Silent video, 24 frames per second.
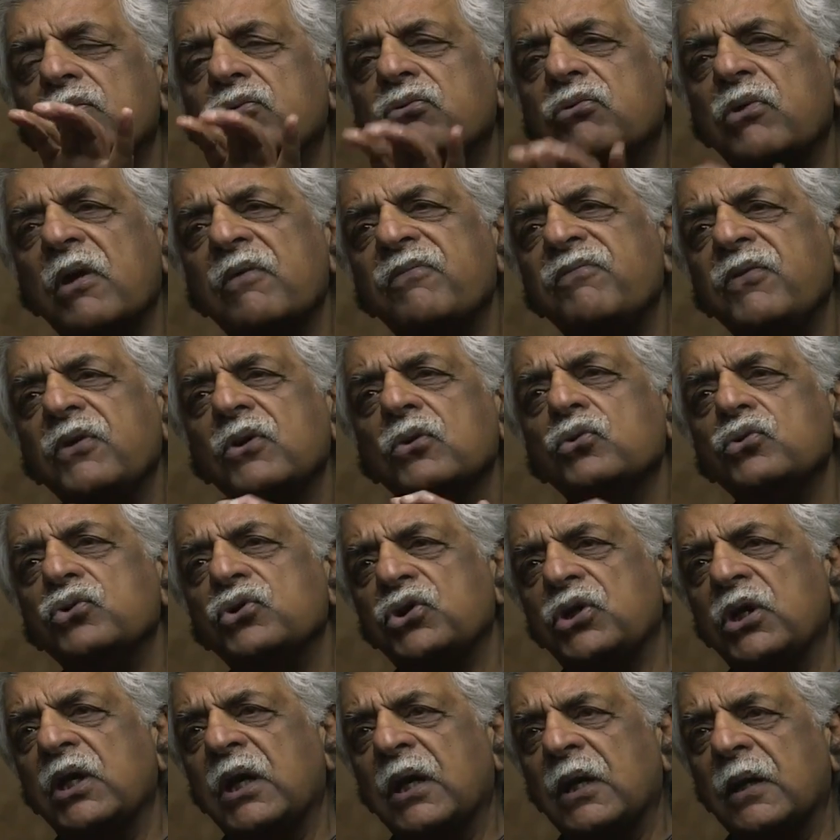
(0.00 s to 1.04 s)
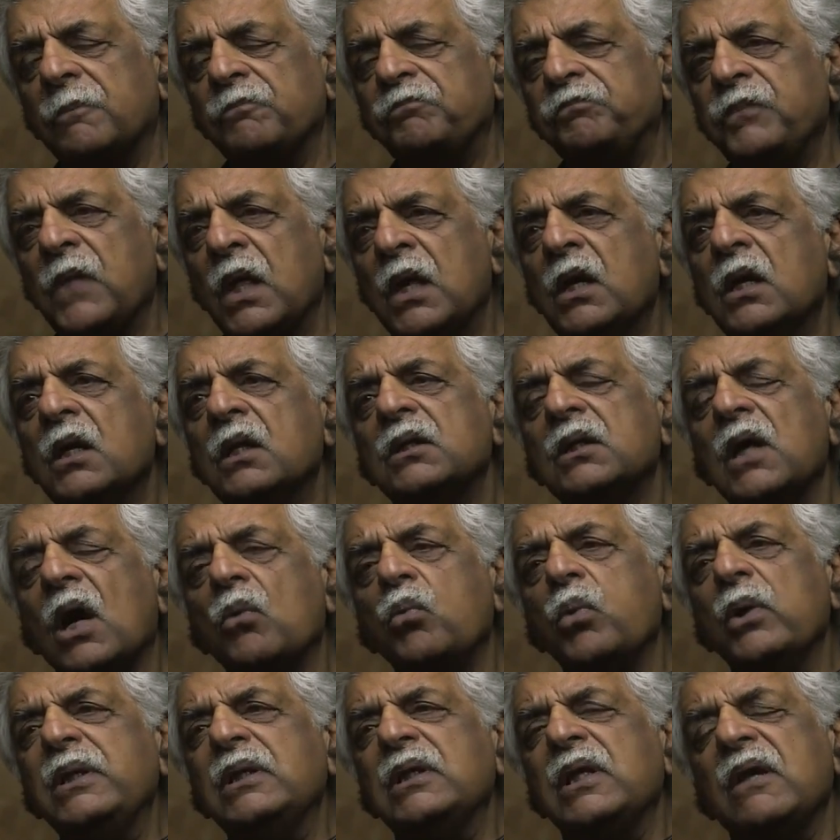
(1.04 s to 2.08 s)
refuge here. Now,
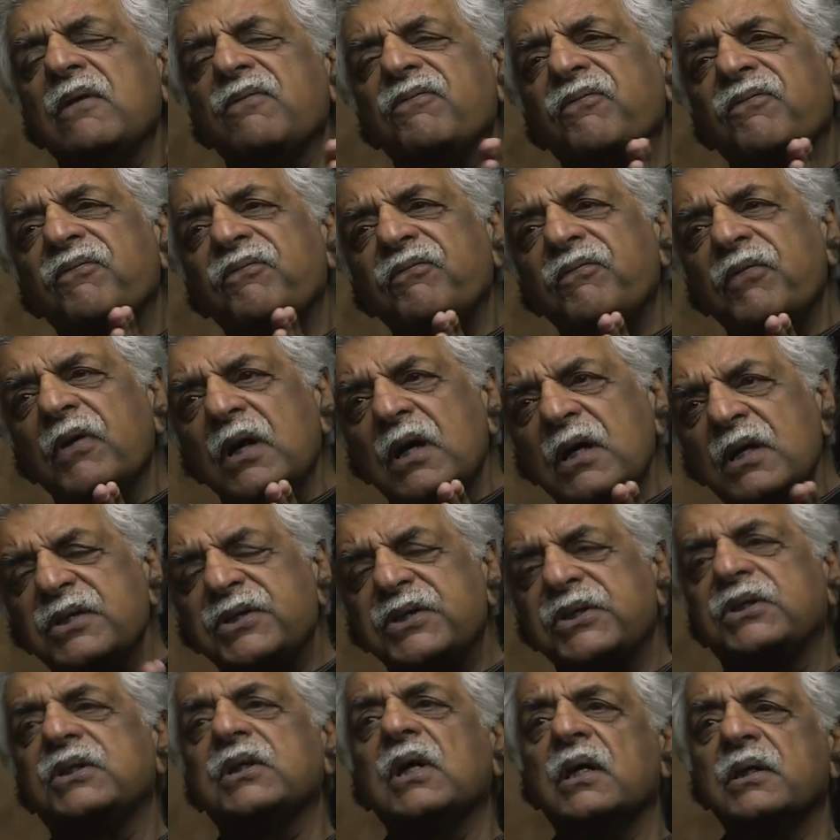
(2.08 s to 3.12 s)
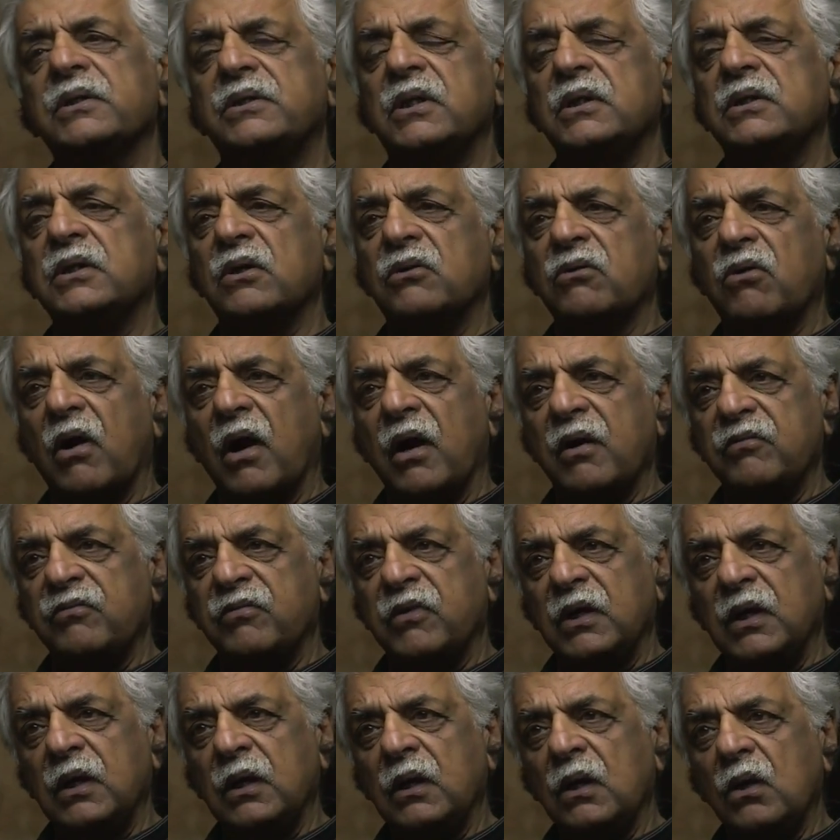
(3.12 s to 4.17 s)
when they first started
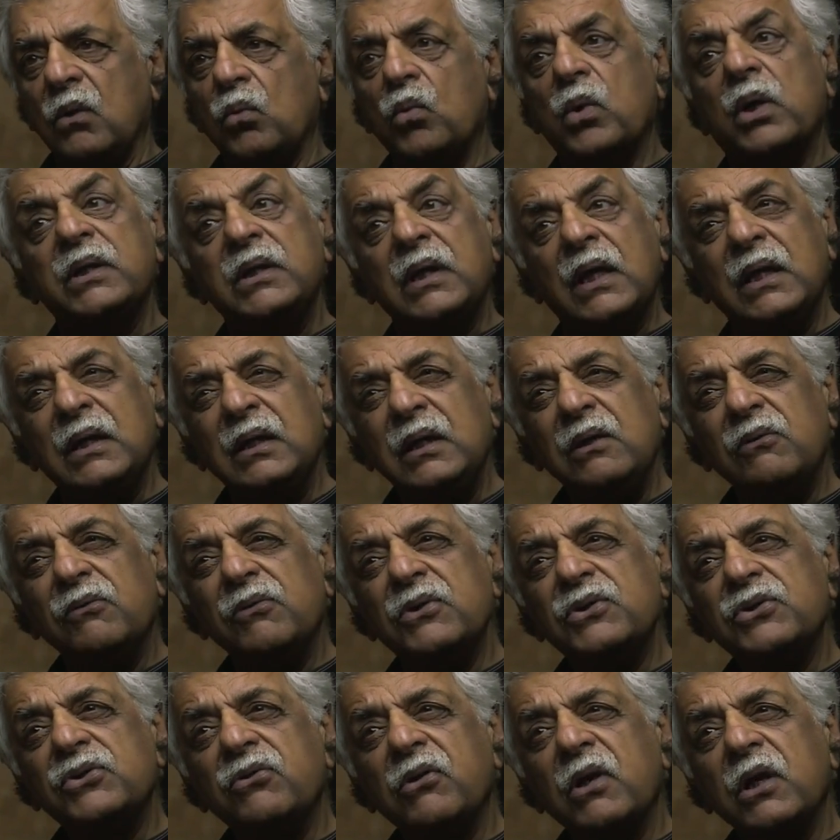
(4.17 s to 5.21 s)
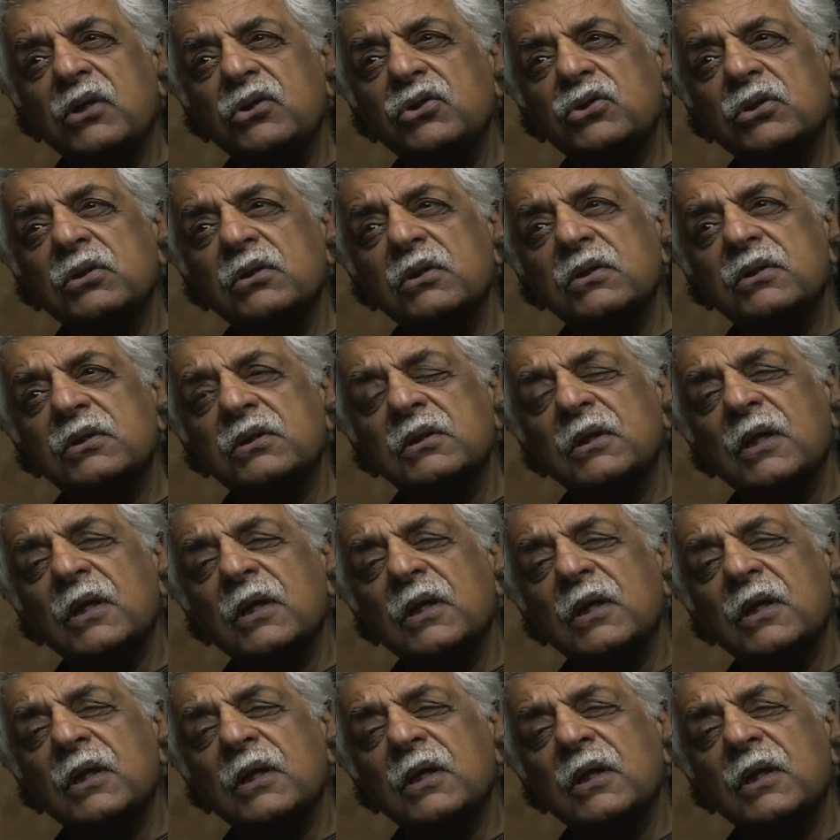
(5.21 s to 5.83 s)
arriving, were there any restrictions?